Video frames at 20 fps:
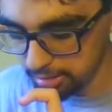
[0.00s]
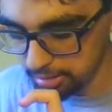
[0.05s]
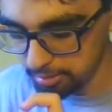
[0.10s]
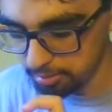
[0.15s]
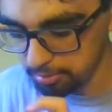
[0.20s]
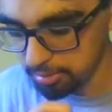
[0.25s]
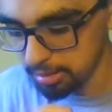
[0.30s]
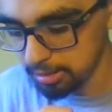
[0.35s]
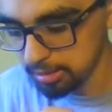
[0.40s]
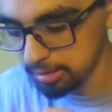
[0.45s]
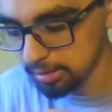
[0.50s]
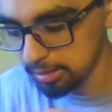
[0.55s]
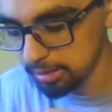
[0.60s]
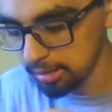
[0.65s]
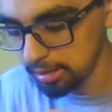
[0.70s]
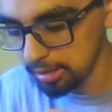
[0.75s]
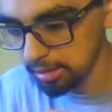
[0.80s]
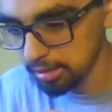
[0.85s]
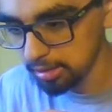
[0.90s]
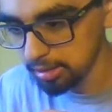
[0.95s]
it wasn't
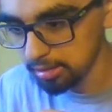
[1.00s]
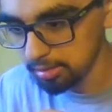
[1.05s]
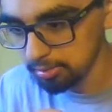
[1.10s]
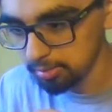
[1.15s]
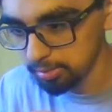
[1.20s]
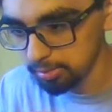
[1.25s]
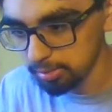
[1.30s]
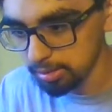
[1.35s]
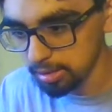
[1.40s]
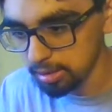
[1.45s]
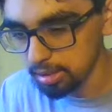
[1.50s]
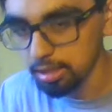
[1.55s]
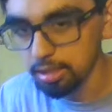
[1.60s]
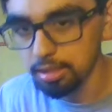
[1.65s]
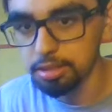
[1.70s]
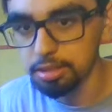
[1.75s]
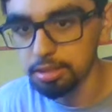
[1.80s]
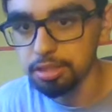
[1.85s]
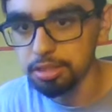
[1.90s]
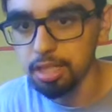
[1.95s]
leaking. It was the
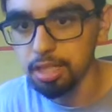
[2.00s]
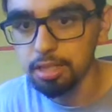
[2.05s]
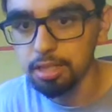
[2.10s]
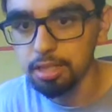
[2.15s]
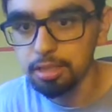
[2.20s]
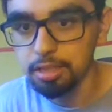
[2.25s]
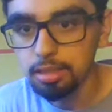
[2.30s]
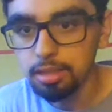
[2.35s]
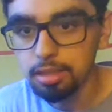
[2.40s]
other shock.